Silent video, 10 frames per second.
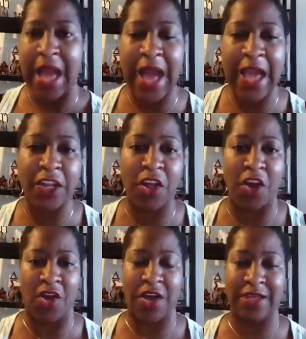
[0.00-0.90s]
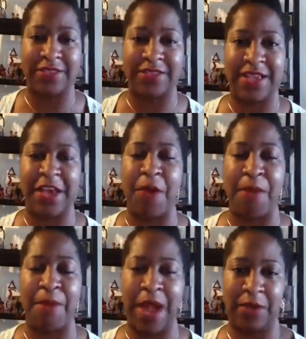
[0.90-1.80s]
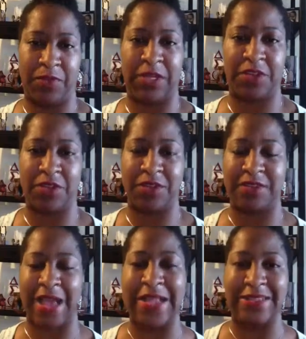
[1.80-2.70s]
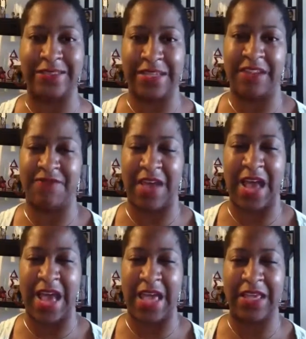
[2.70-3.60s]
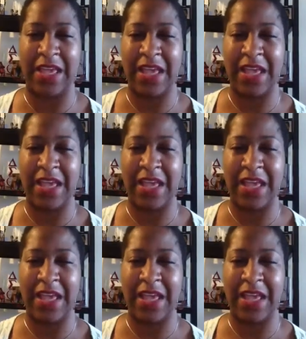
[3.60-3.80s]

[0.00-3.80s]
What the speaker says: I long to help my readers identify.